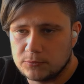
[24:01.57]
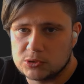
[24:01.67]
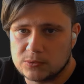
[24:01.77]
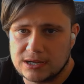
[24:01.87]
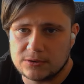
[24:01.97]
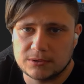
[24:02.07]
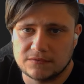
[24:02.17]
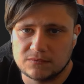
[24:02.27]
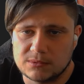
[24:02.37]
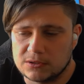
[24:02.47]
which will help
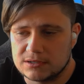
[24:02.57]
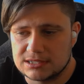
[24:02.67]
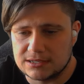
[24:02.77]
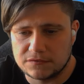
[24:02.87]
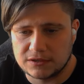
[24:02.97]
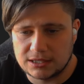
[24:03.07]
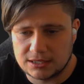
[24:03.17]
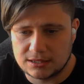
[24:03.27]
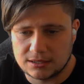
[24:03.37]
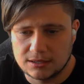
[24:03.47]
give them a lot of
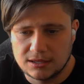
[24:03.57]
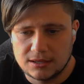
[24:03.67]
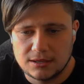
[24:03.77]
self-healing.